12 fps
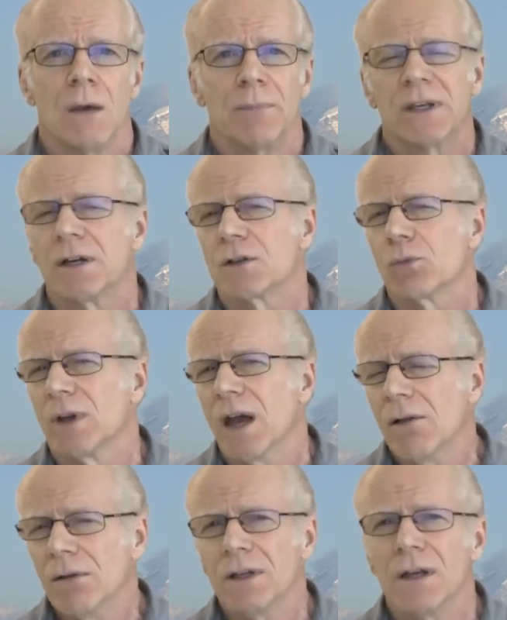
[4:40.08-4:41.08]
Because
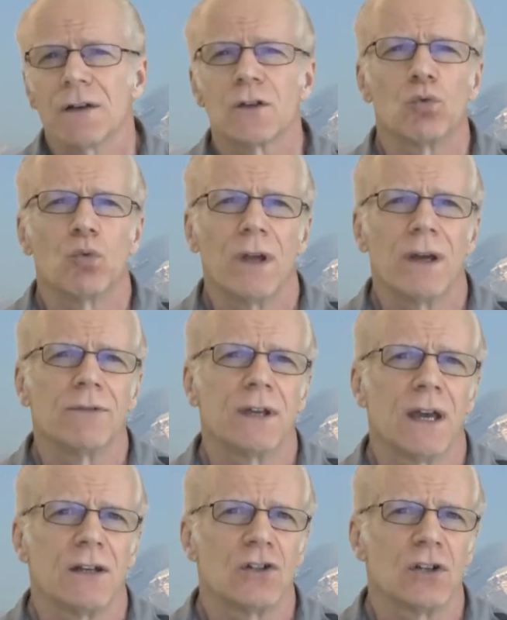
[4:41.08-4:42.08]
reality has a way of
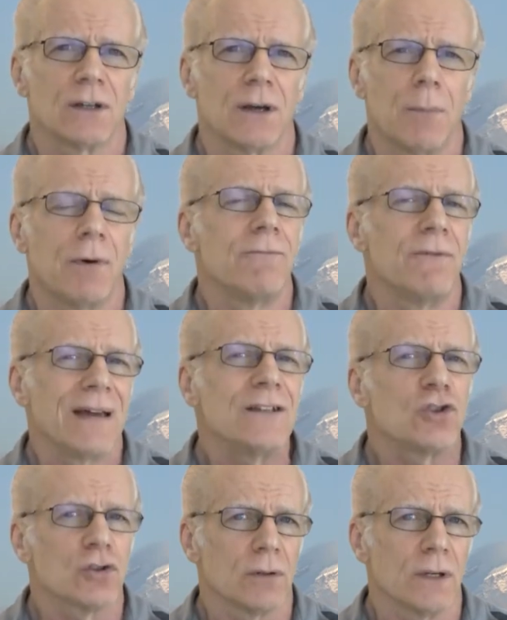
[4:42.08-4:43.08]
catching up
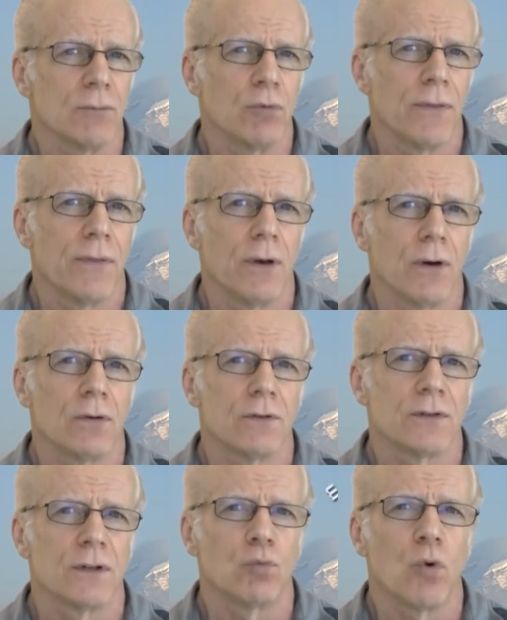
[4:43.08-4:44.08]
eventually with
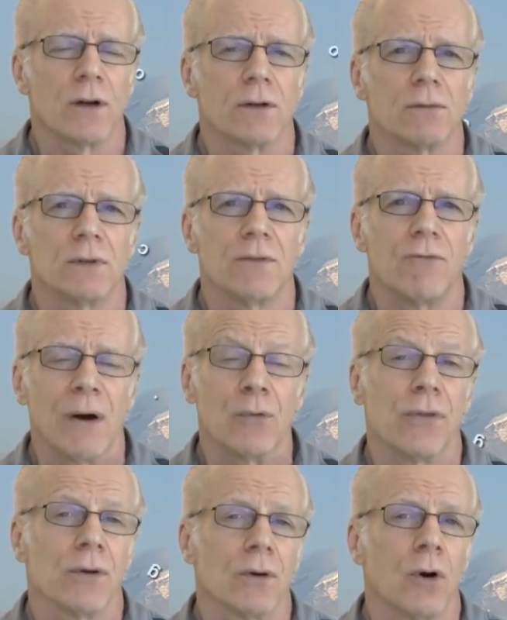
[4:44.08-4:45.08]
those that want to live
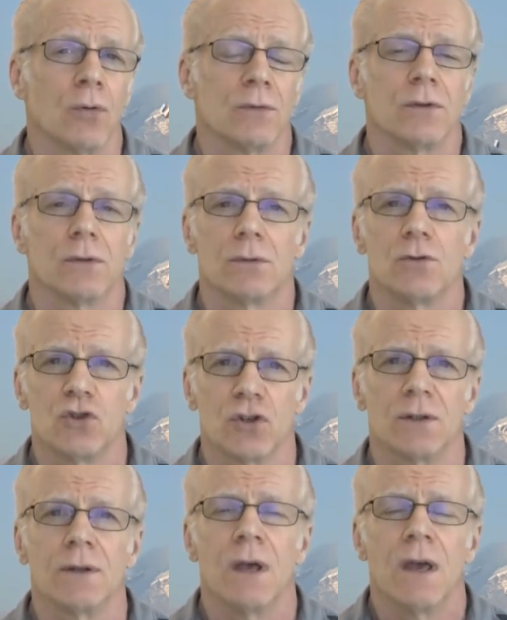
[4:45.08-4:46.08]
out their own
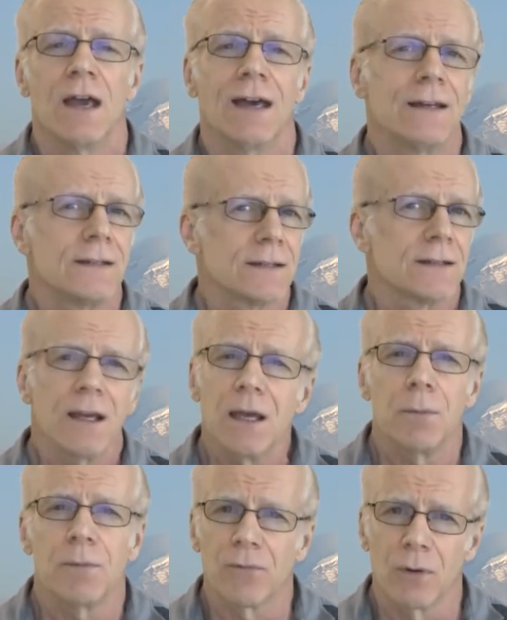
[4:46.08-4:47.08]
delusion and
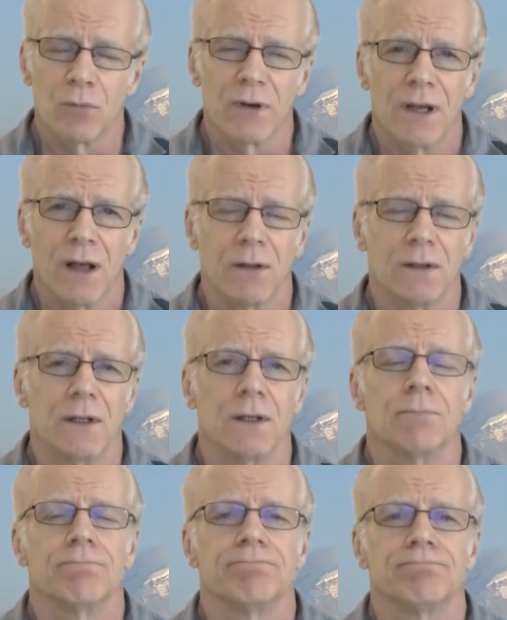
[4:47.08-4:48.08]
escape from reality.
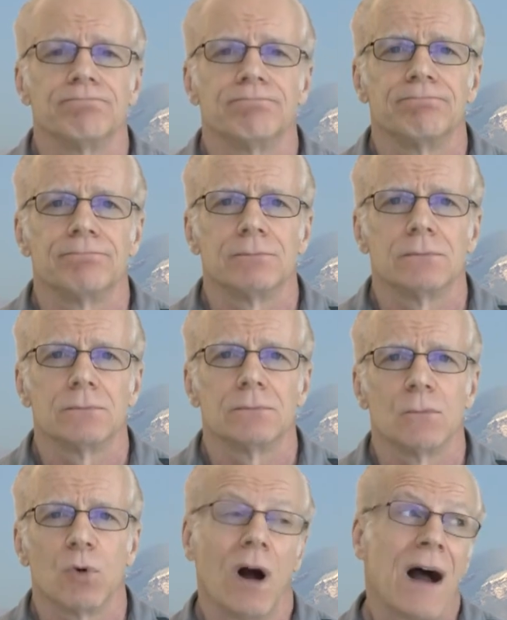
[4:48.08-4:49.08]

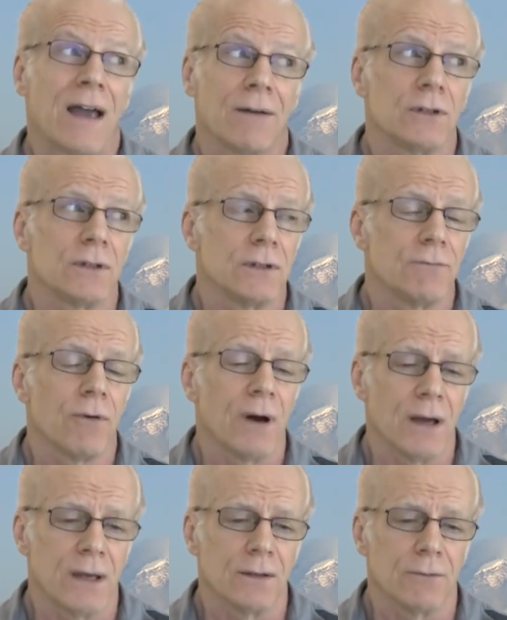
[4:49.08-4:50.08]
Well, I have to
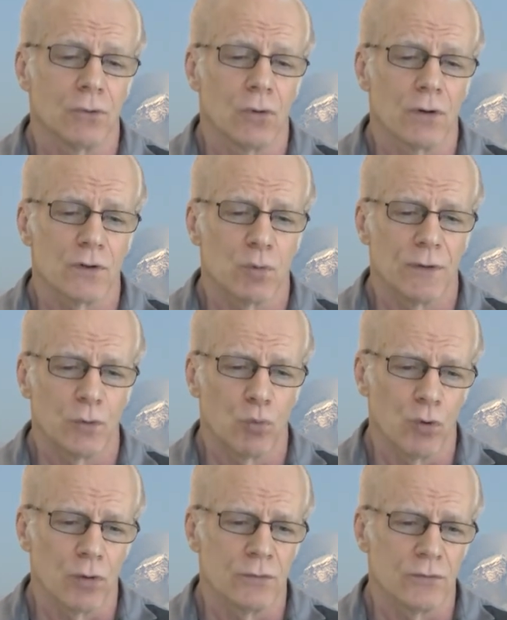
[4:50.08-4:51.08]
define, of course, what the
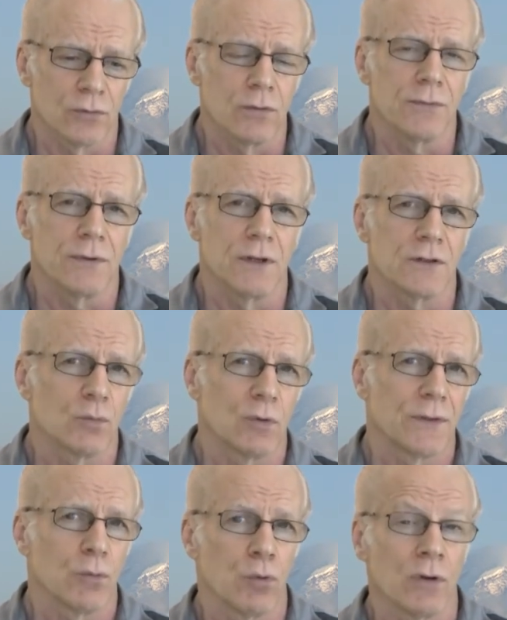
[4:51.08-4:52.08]
word truth is and
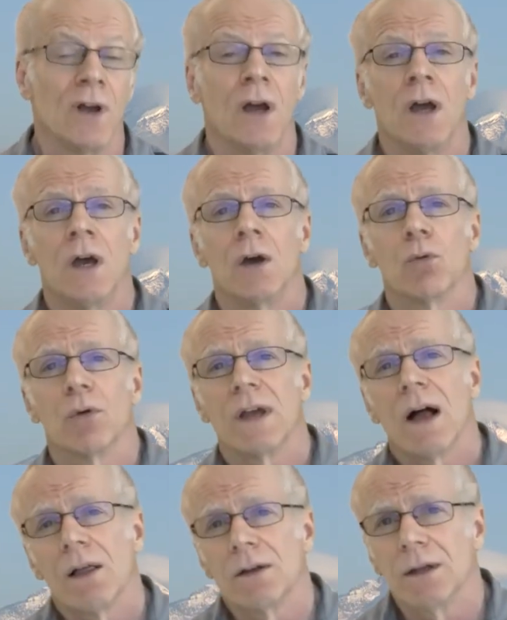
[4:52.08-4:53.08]
what the word
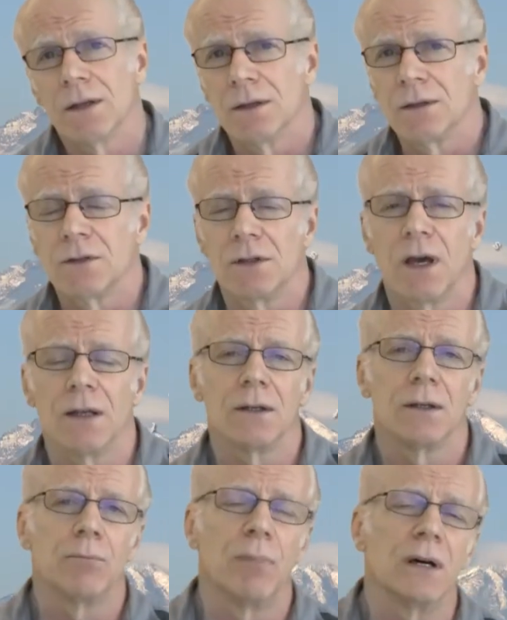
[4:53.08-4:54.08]
reality is yet,
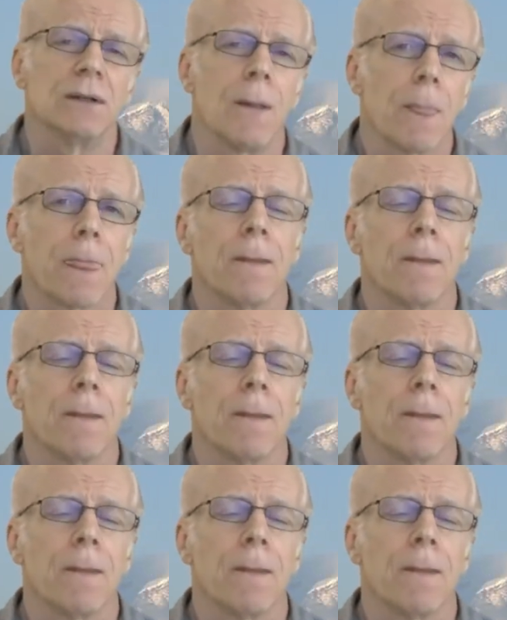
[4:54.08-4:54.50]
but